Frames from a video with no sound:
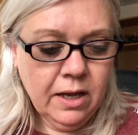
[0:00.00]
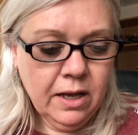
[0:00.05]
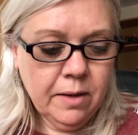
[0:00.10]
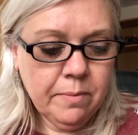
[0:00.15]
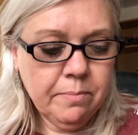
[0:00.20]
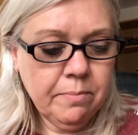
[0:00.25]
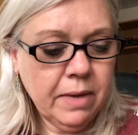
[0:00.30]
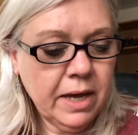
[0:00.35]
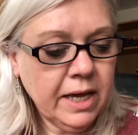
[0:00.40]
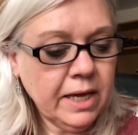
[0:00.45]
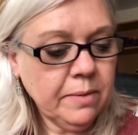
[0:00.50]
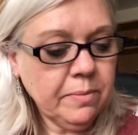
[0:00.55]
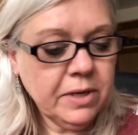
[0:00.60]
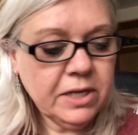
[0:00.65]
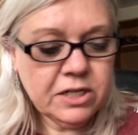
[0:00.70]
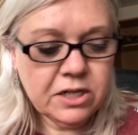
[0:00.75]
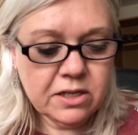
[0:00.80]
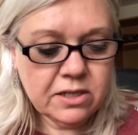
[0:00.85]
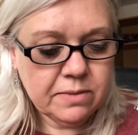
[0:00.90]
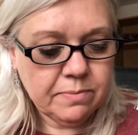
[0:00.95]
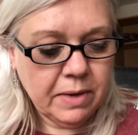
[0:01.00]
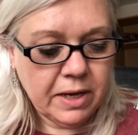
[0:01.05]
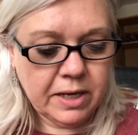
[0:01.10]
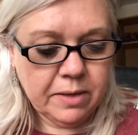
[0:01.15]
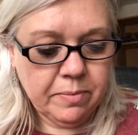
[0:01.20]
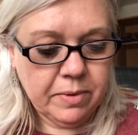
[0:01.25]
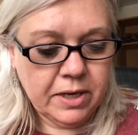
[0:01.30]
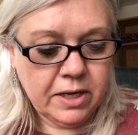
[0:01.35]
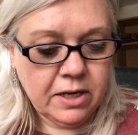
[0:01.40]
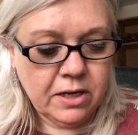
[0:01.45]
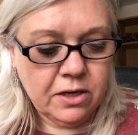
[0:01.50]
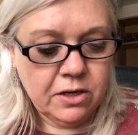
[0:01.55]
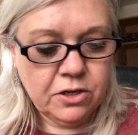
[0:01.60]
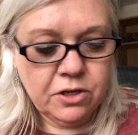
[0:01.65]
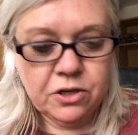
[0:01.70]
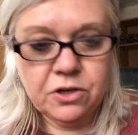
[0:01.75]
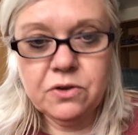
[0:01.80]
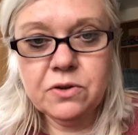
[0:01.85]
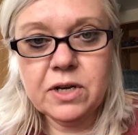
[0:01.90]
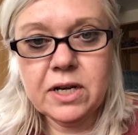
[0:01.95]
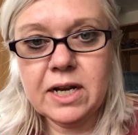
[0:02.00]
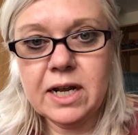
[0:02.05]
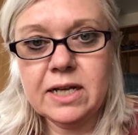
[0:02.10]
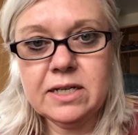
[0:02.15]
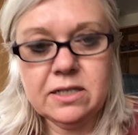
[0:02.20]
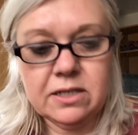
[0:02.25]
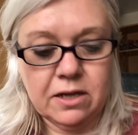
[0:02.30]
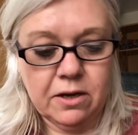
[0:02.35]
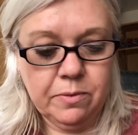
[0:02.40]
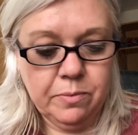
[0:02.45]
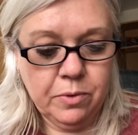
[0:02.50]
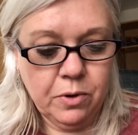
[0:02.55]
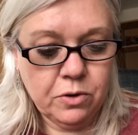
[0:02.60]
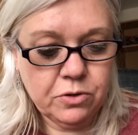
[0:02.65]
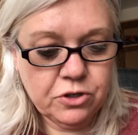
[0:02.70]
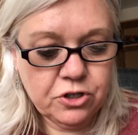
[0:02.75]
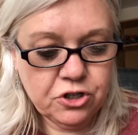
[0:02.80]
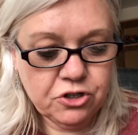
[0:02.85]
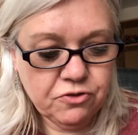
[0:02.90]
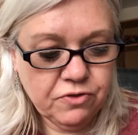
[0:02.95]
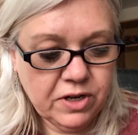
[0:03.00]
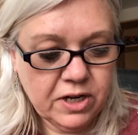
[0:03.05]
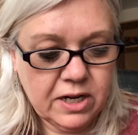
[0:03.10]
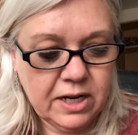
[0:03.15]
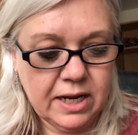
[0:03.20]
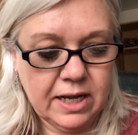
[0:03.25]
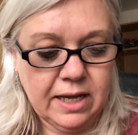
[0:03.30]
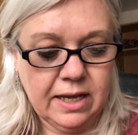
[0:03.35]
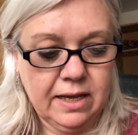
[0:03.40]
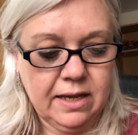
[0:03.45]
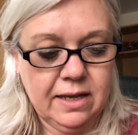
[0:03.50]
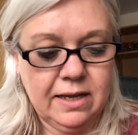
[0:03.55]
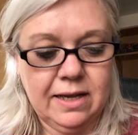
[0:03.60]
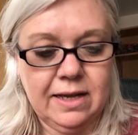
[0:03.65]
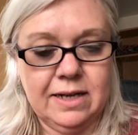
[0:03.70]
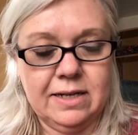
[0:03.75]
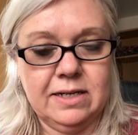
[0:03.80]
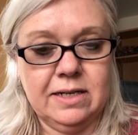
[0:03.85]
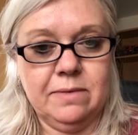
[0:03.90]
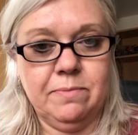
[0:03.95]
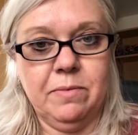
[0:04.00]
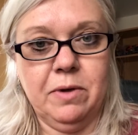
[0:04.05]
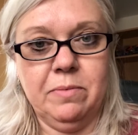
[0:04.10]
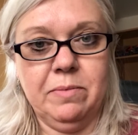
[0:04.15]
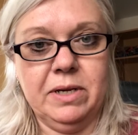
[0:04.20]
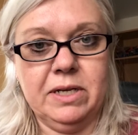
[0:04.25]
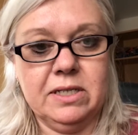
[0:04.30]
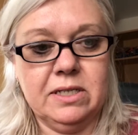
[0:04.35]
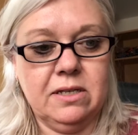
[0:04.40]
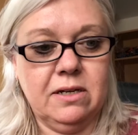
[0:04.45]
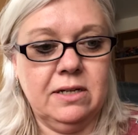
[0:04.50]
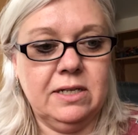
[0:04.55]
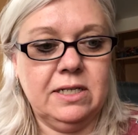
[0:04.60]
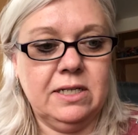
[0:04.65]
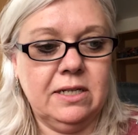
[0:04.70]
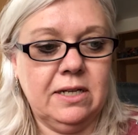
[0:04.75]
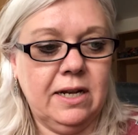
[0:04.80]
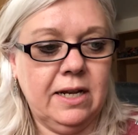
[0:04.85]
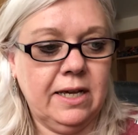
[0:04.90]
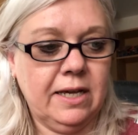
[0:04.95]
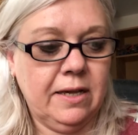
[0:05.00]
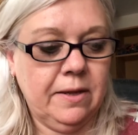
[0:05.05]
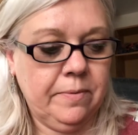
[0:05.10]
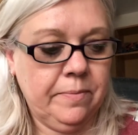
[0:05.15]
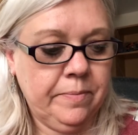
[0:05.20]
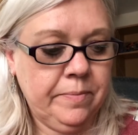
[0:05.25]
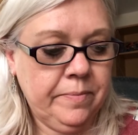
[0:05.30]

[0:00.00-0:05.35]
"Maybe, just maybe, you could end up on Strictly," added Mum excitedly.